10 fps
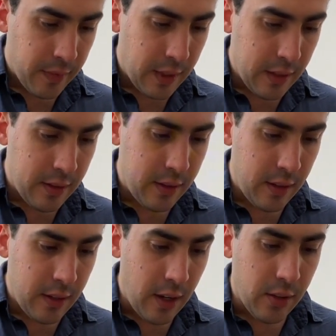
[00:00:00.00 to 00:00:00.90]
Let's
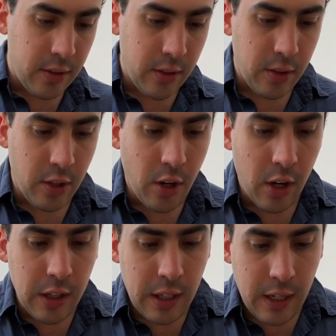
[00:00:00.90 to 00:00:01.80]
take out the
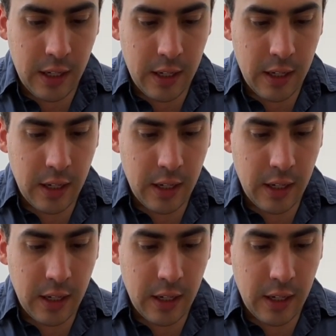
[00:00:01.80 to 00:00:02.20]
garlic.